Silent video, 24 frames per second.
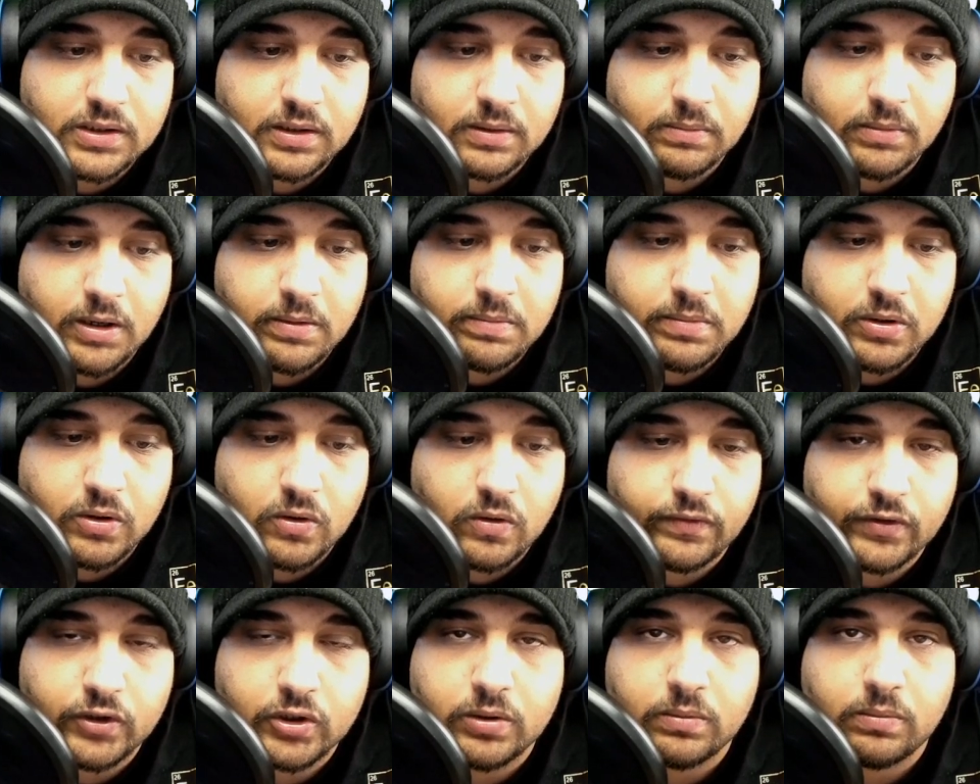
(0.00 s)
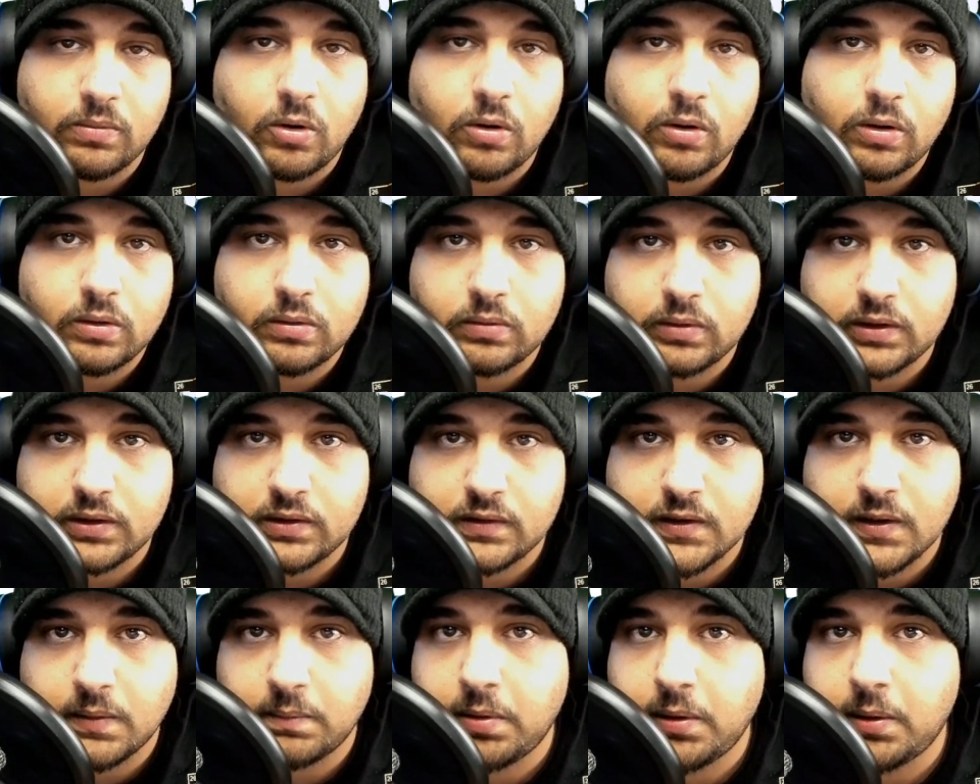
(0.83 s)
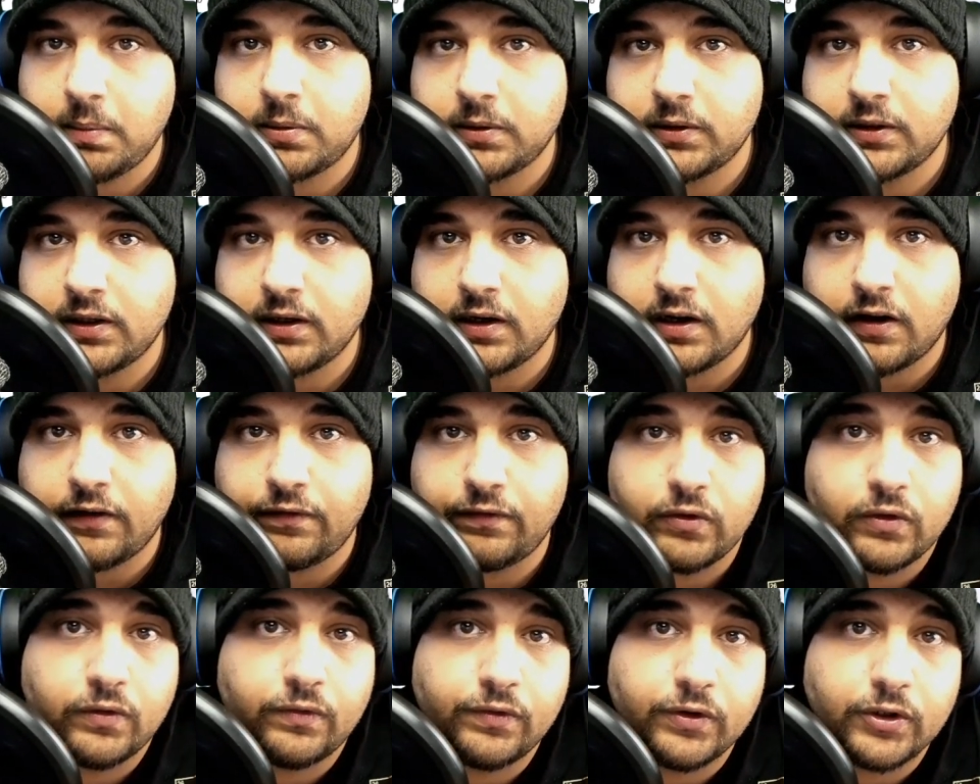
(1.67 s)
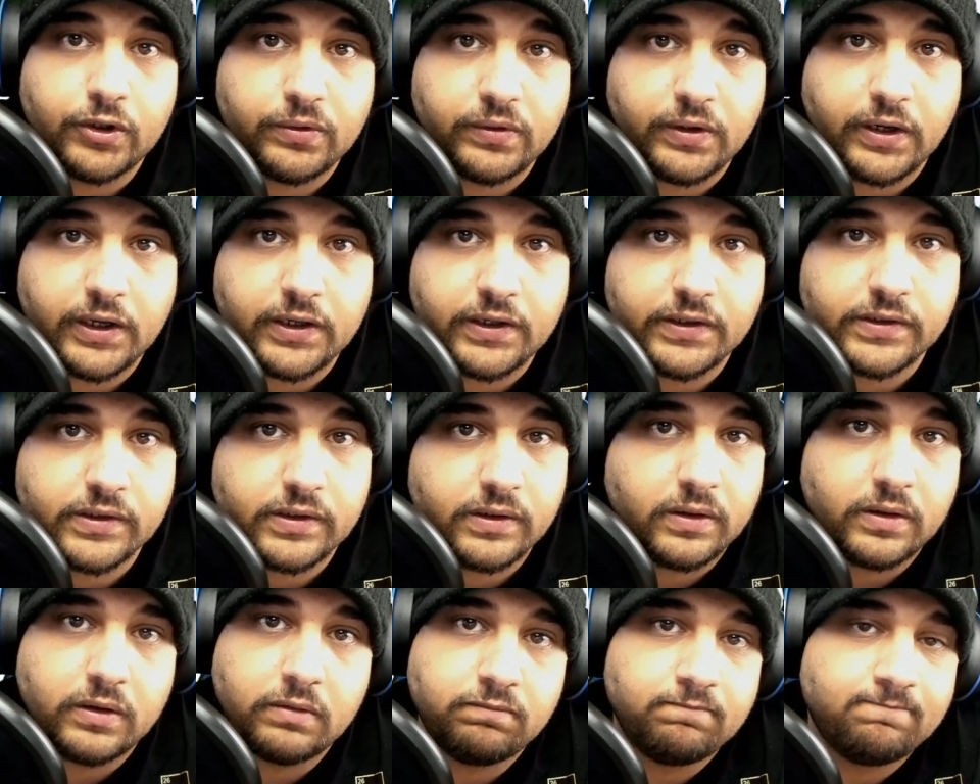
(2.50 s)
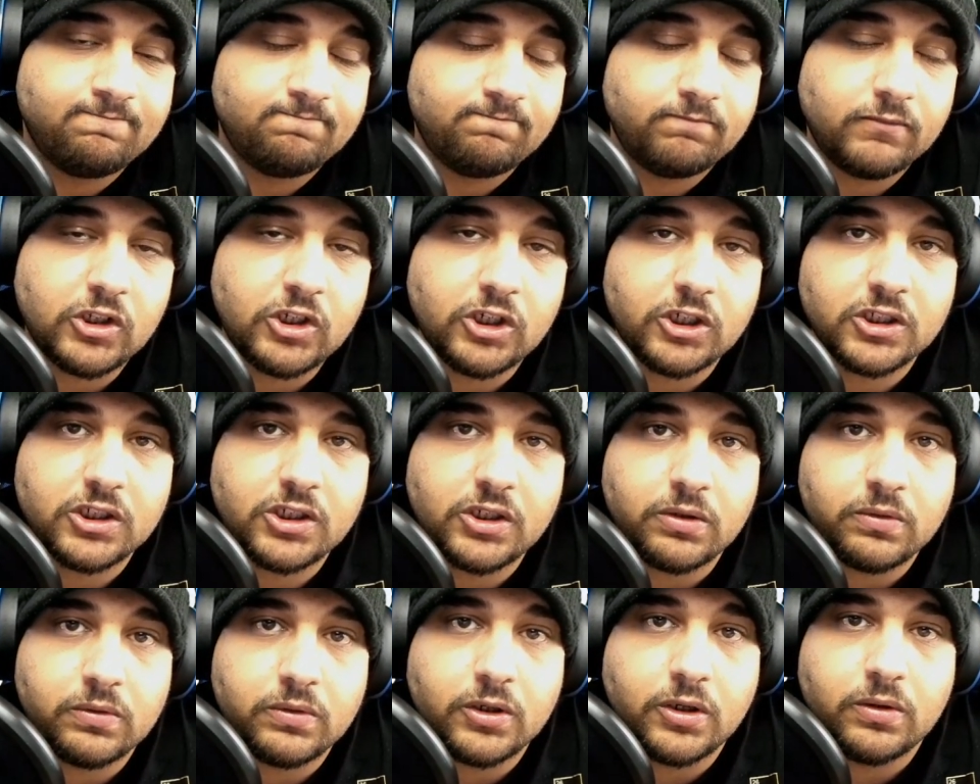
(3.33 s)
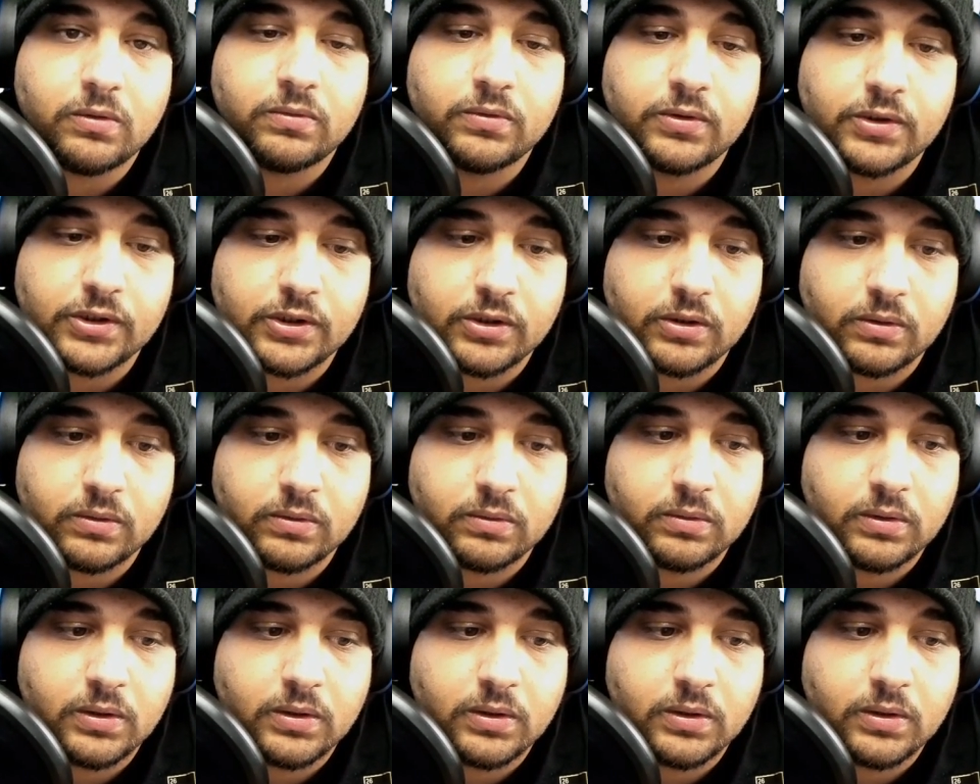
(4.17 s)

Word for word: thing might be over tomorrow, and some people didn't have food for two days. You just don't know. So